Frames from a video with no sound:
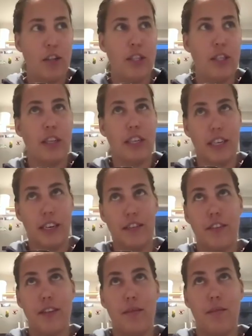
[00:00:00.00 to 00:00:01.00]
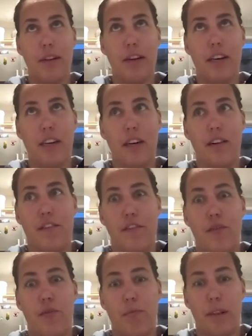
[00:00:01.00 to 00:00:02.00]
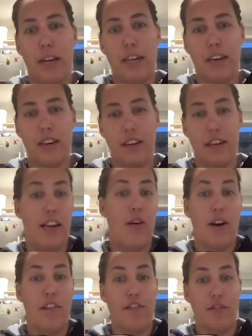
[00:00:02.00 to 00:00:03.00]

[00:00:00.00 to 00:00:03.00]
also gives them like a full bladder, and now I have